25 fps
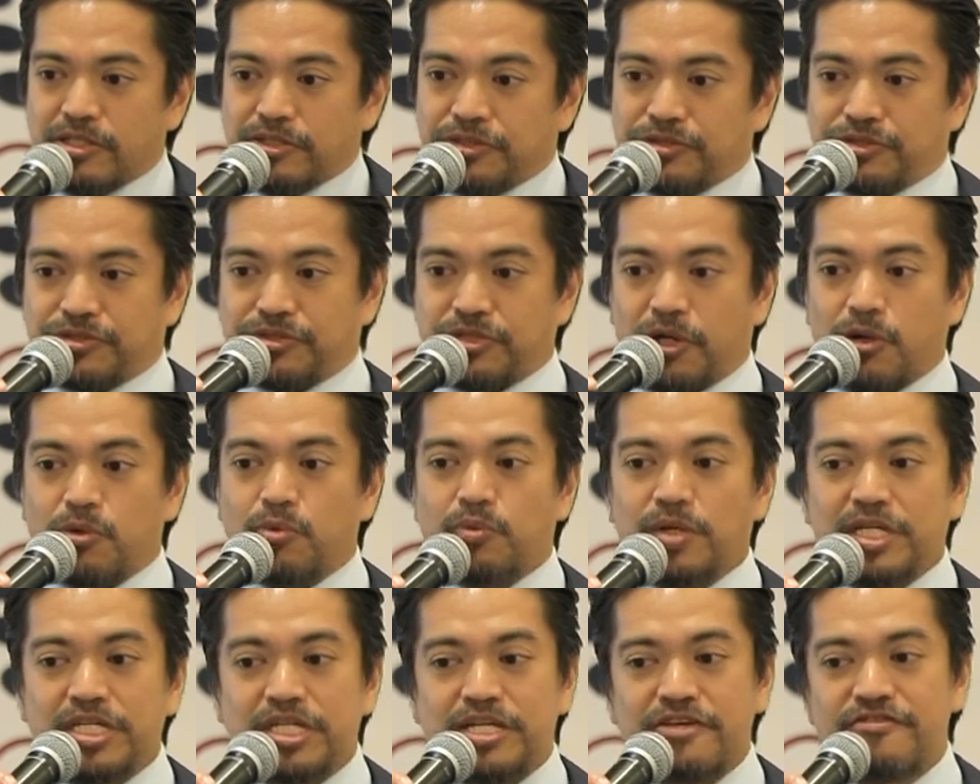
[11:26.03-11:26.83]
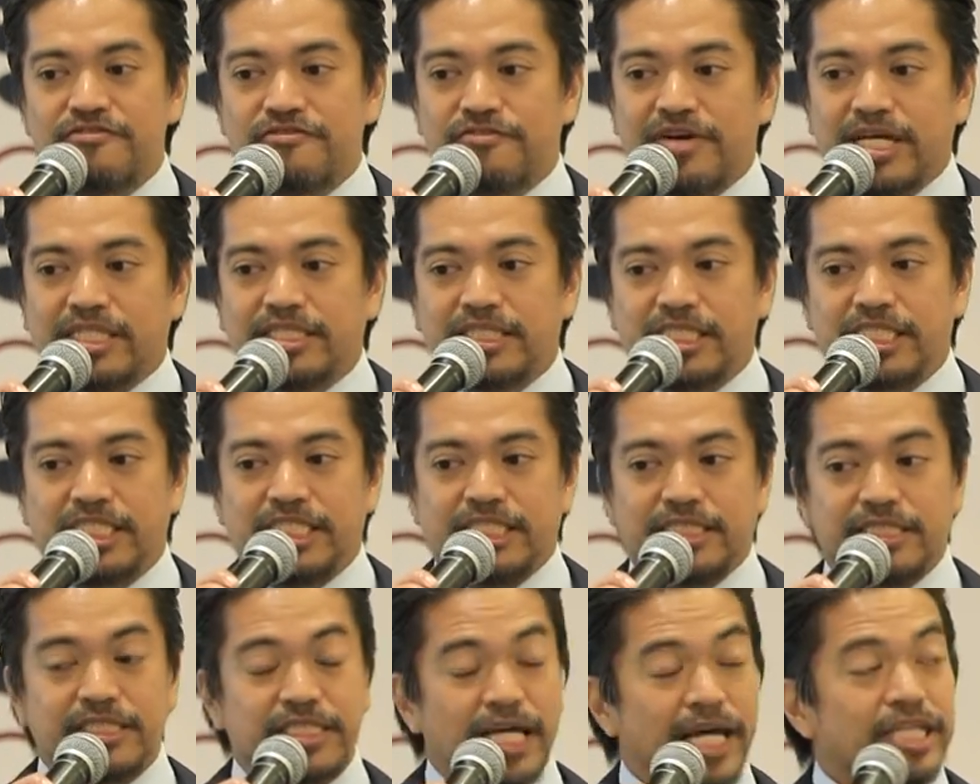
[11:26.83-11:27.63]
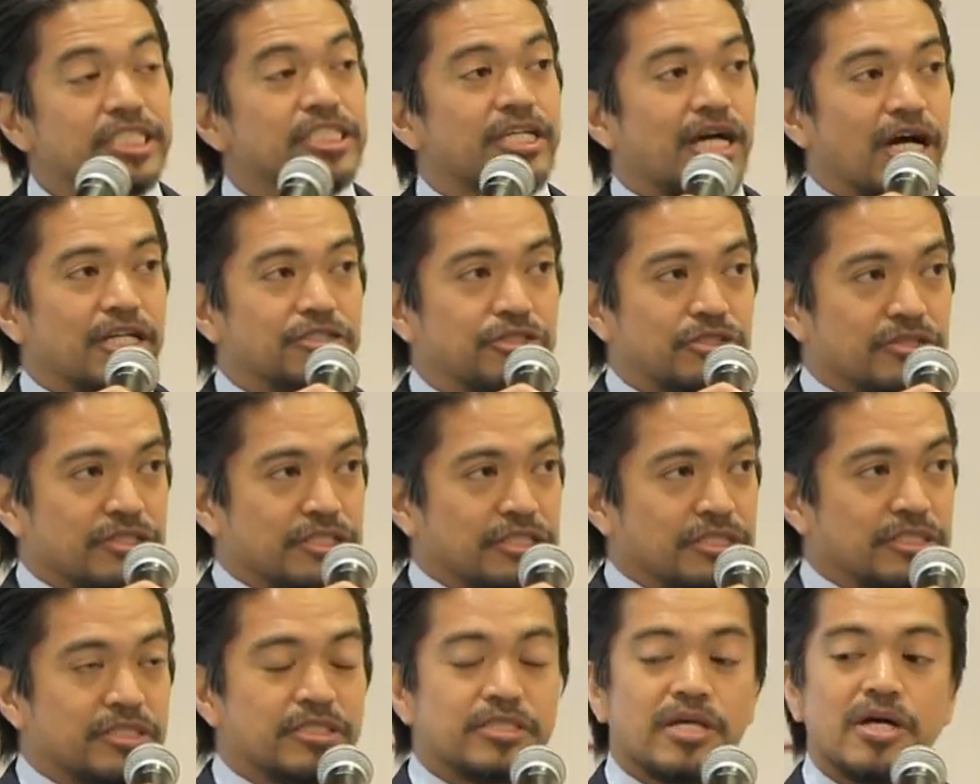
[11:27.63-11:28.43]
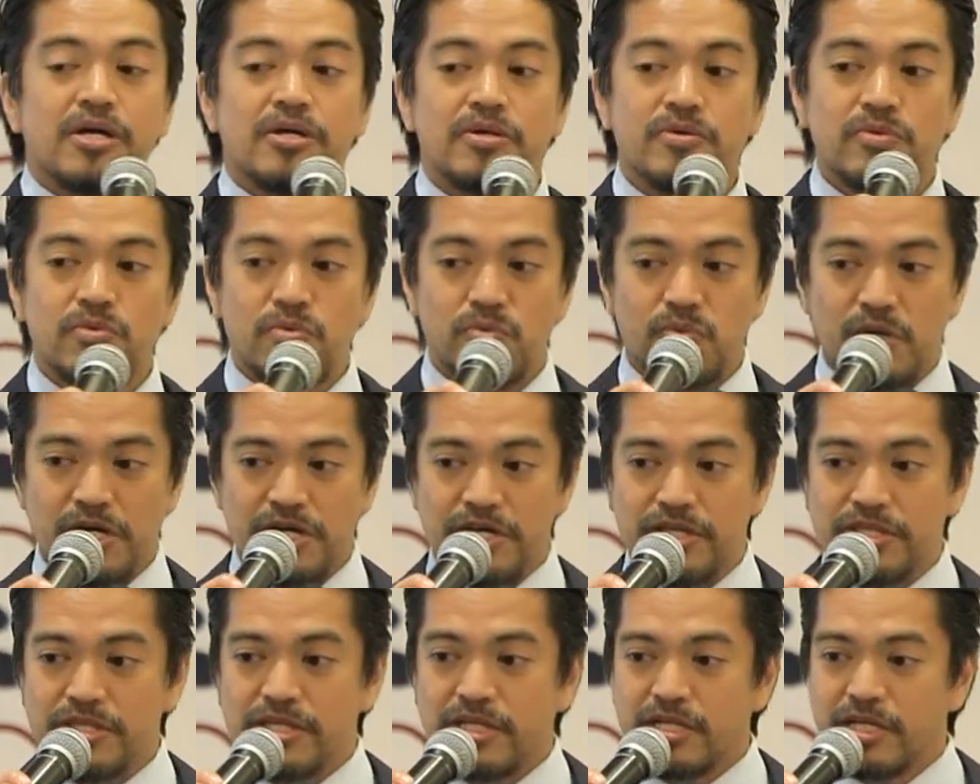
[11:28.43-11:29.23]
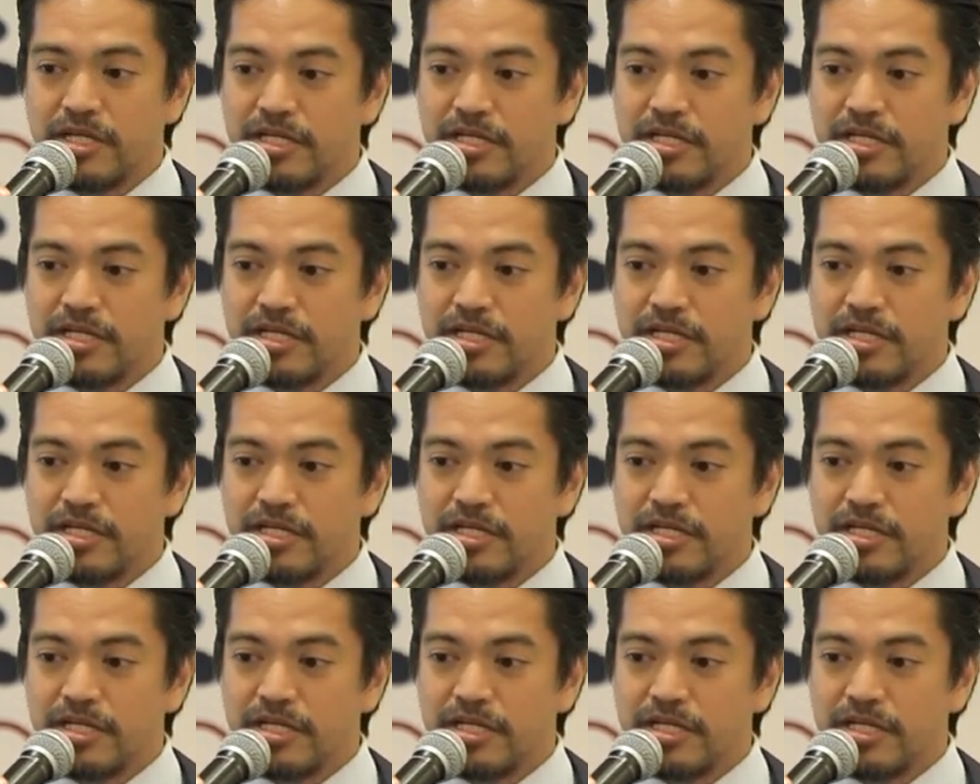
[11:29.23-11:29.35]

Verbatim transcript: So we invested in 10 countries with